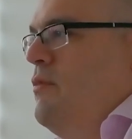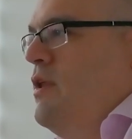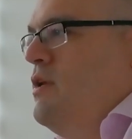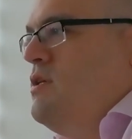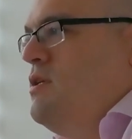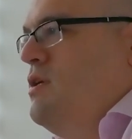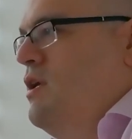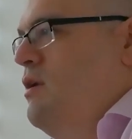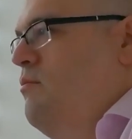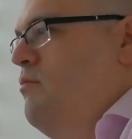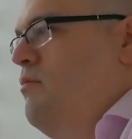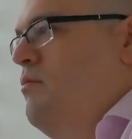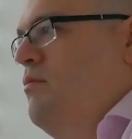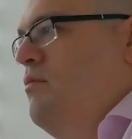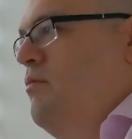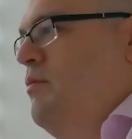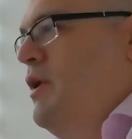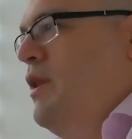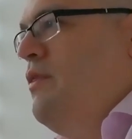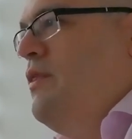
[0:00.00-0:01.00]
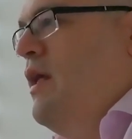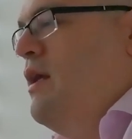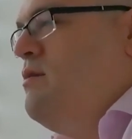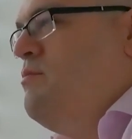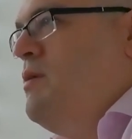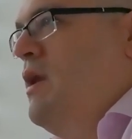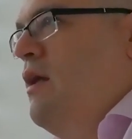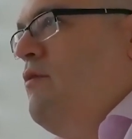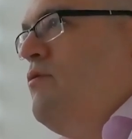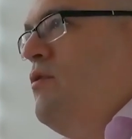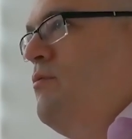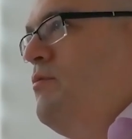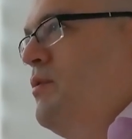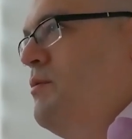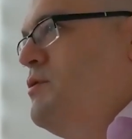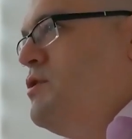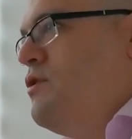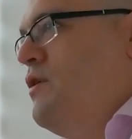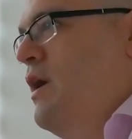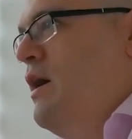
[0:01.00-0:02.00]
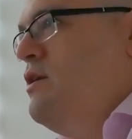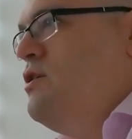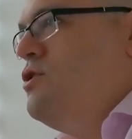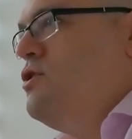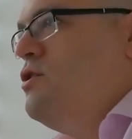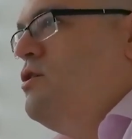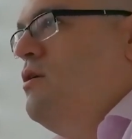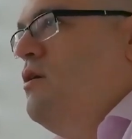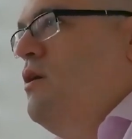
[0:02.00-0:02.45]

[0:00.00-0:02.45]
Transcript: The team built that platform from scratch,